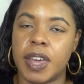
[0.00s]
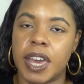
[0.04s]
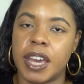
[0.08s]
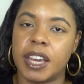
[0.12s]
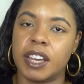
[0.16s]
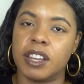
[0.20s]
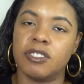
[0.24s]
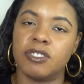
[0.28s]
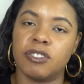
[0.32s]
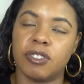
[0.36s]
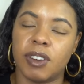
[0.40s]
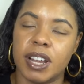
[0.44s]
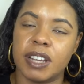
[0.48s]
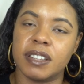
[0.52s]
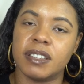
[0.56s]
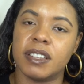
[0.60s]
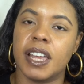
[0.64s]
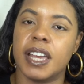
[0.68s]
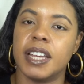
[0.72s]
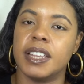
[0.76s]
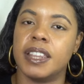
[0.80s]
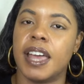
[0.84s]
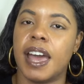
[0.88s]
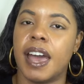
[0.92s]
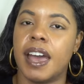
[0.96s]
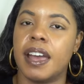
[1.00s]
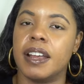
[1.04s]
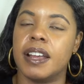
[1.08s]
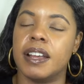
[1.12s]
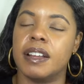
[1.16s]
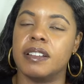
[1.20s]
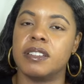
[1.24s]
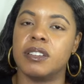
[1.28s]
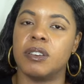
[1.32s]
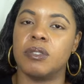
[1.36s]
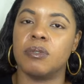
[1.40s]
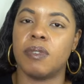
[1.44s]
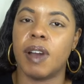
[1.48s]
they can translate that
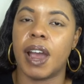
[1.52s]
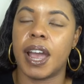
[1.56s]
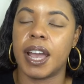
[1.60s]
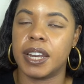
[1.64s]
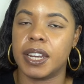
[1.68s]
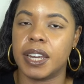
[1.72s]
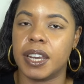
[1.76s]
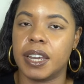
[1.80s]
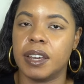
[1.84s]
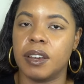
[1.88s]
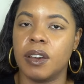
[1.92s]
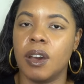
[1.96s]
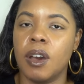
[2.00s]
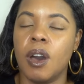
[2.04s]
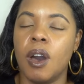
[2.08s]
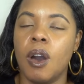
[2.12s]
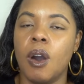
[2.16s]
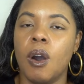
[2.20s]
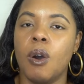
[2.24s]
into writing,